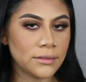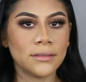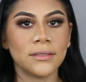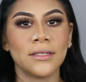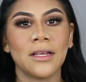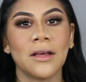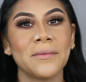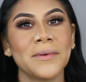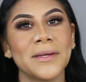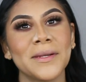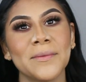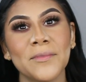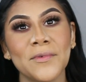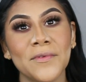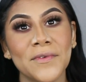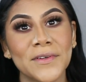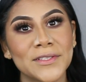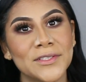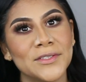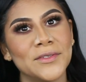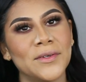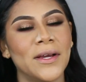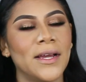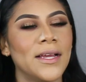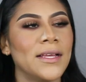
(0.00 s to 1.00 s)
Now I'm gonna move on
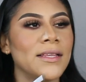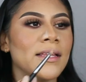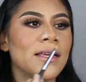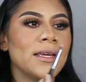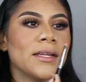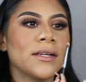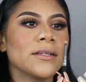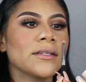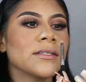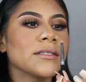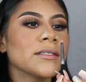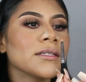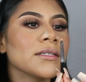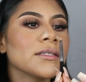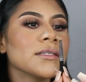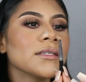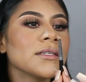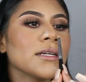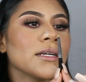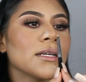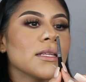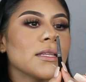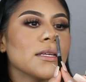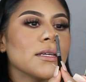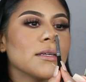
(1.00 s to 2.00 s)
to the highlighter. I'm gonna
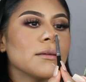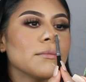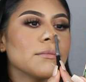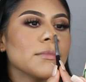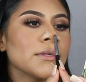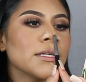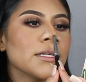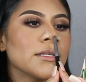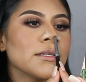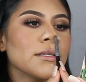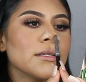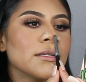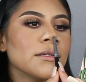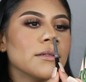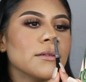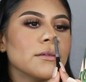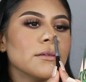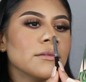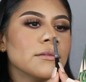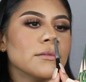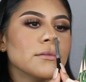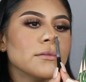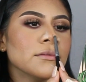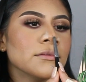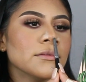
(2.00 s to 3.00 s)
highlight my
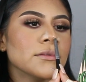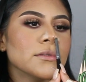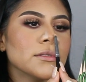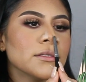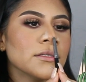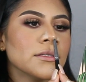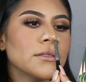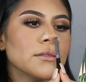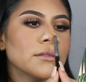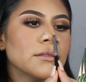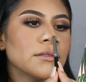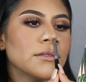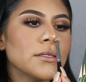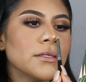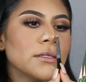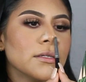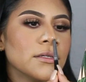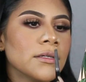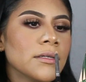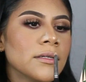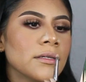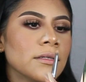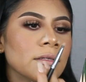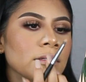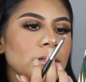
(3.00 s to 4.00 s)
nose on
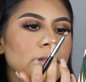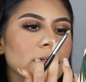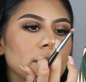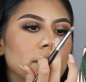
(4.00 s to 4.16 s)
here.